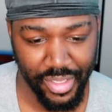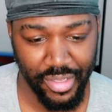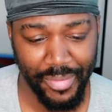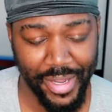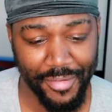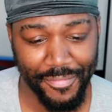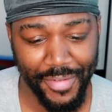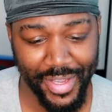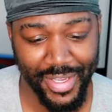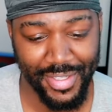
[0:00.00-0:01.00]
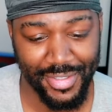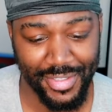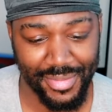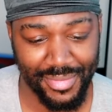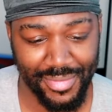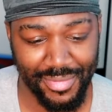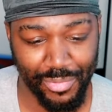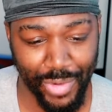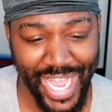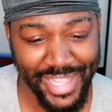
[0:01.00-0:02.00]
You better fucking
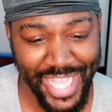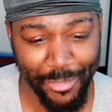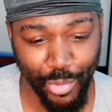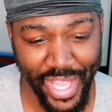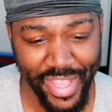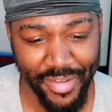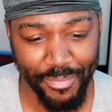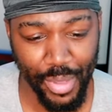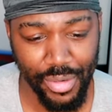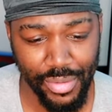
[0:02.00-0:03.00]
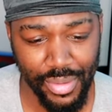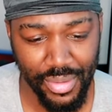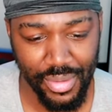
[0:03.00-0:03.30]
ride that wave, bro.